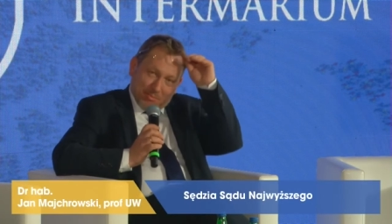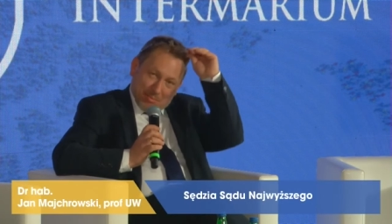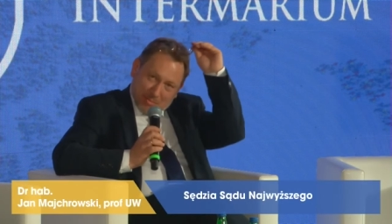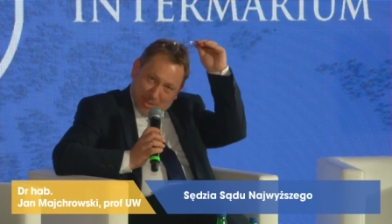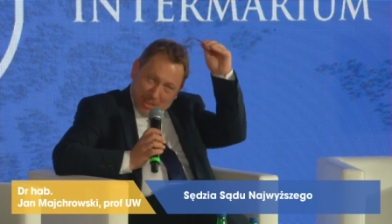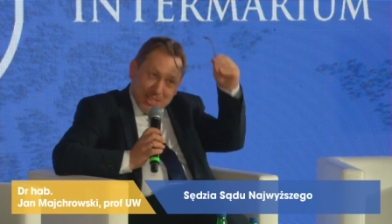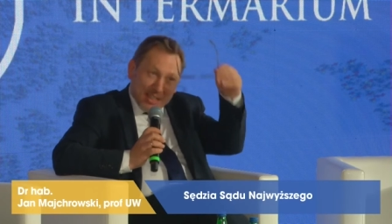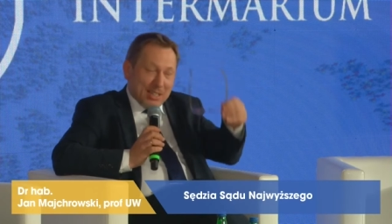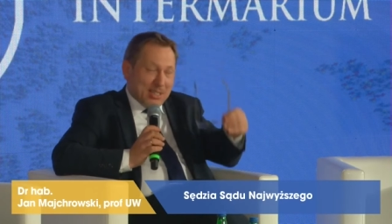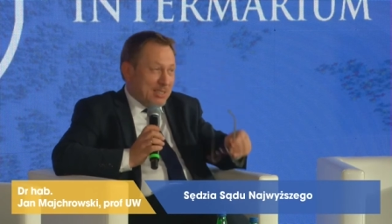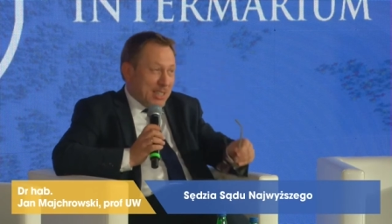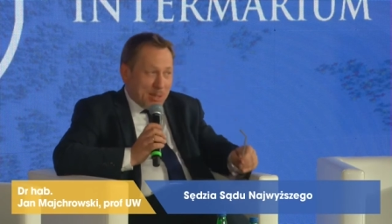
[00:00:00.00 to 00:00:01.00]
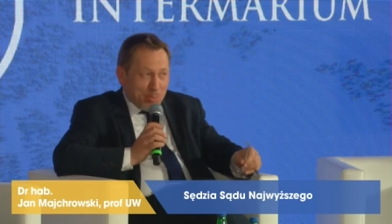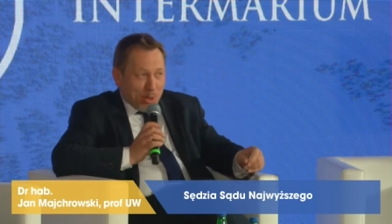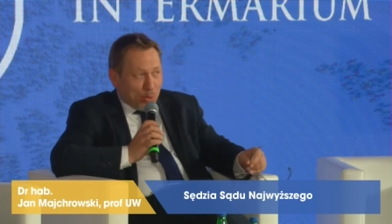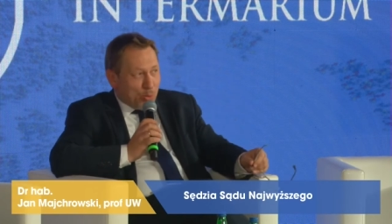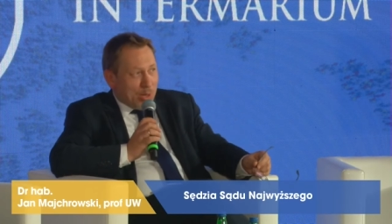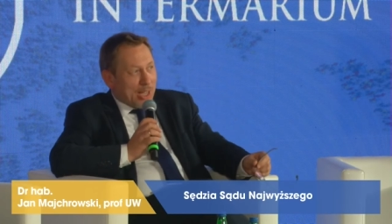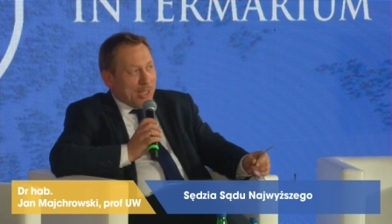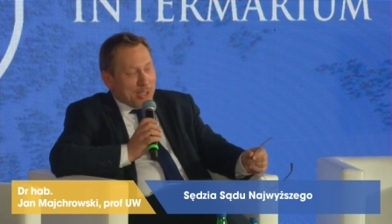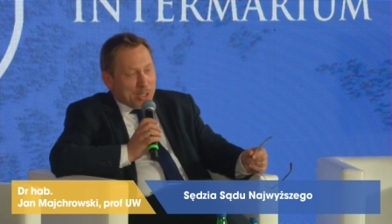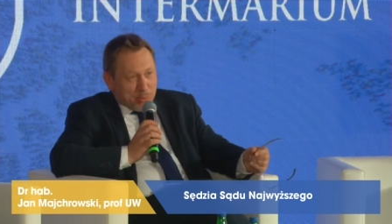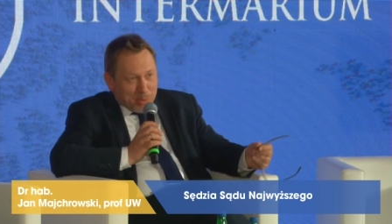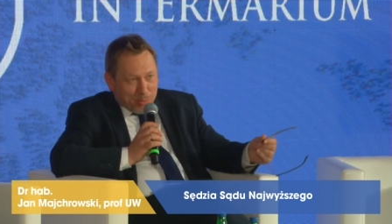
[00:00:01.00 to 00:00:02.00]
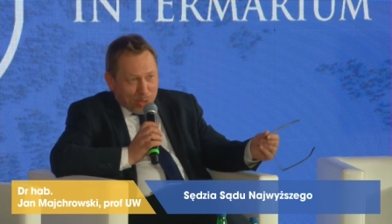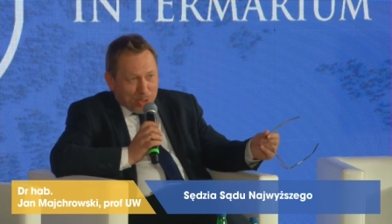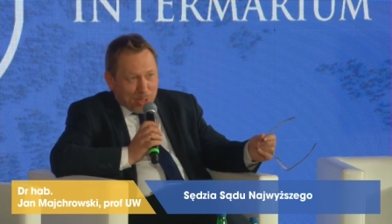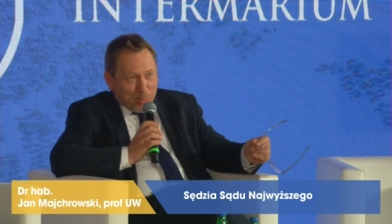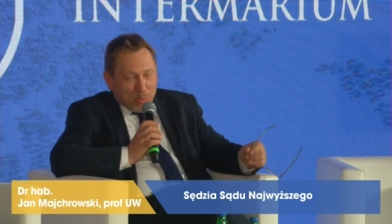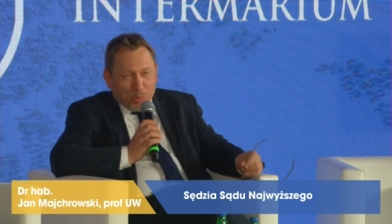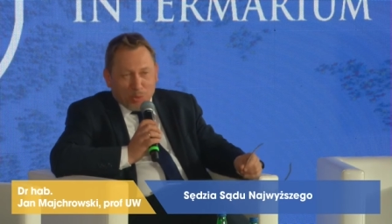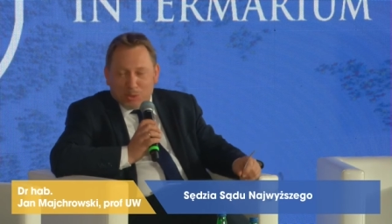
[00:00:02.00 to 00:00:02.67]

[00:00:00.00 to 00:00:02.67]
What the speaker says: I have been watching you, listening.